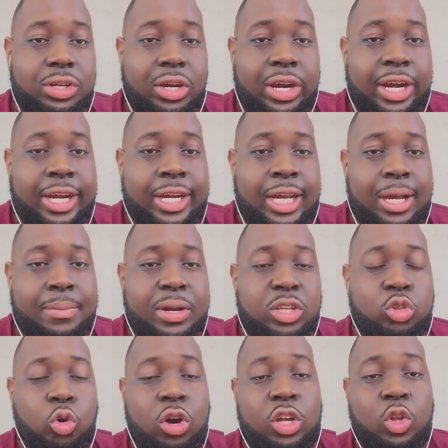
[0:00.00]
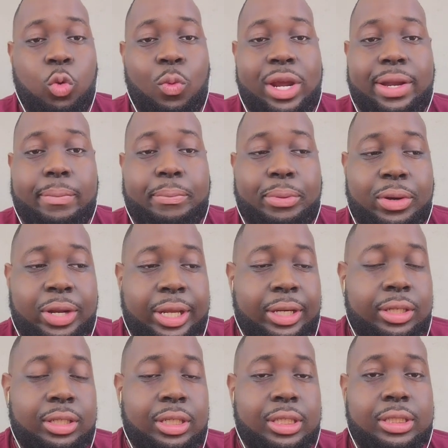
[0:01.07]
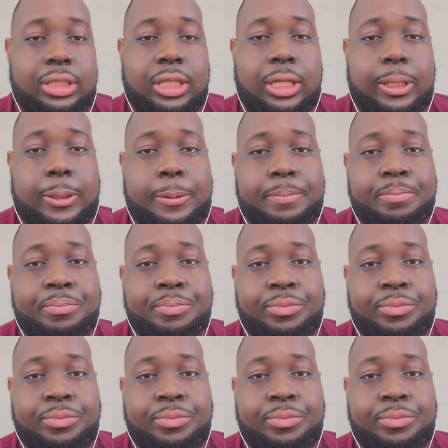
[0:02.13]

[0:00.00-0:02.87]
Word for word: All right, um, there's no other way to put it. Um,